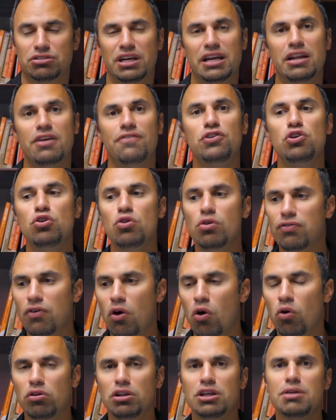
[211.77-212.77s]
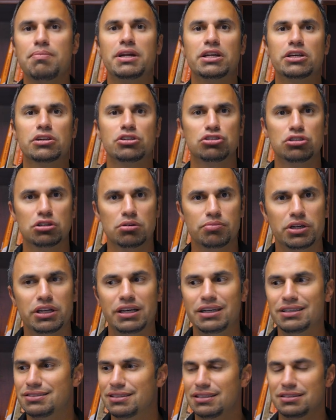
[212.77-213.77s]
And if you've only been
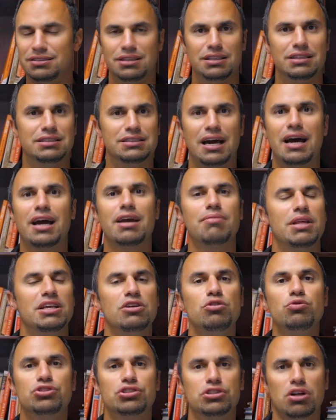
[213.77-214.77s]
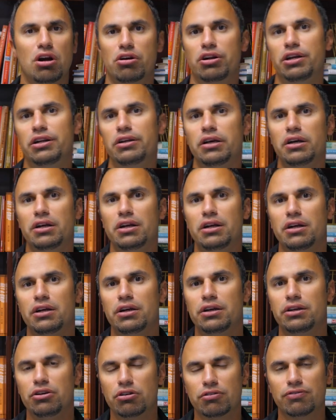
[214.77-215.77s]
contributing since the time that you started
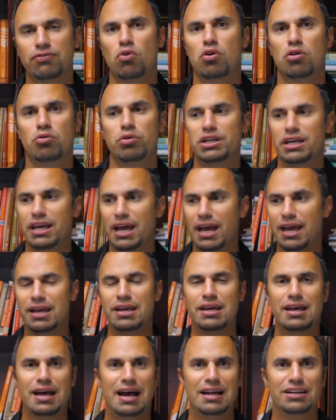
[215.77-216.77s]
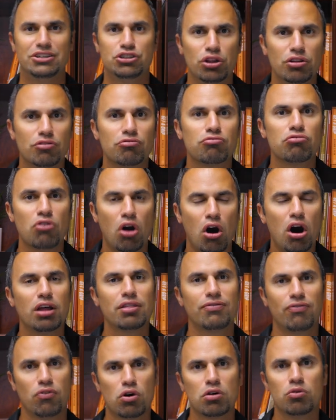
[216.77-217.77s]
your 401k to the
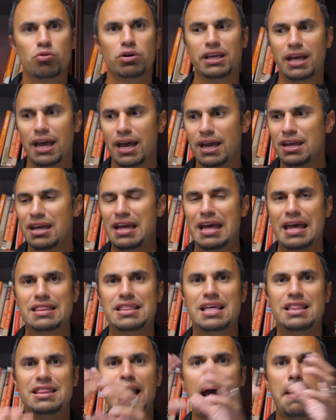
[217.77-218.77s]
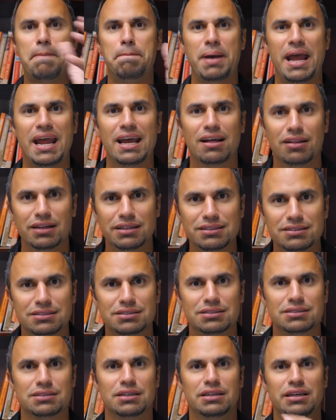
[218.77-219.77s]
Roth 401k, then that
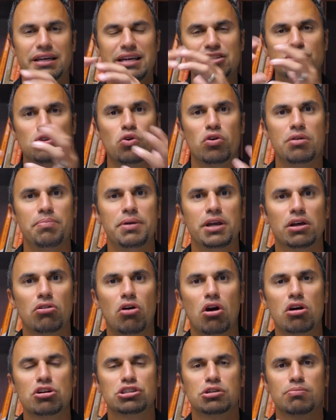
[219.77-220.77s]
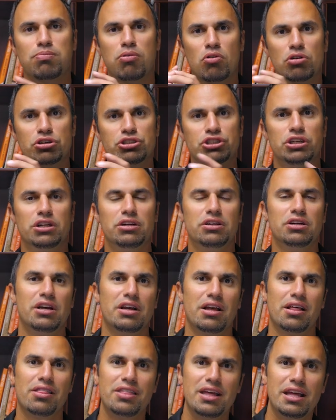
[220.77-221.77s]
balance is going to be a larger portion
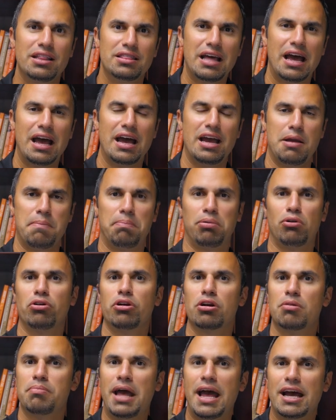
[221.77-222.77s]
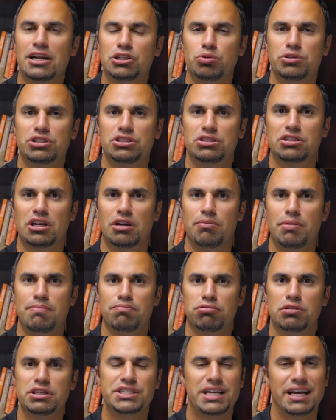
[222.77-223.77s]
than that employer match, which is going to be
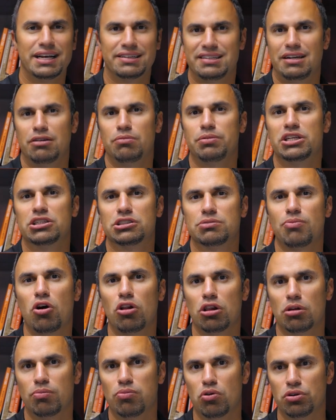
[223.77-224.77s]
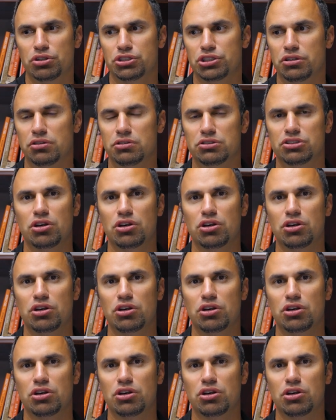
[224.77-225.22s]
pre tax. That'll be a smaller portion.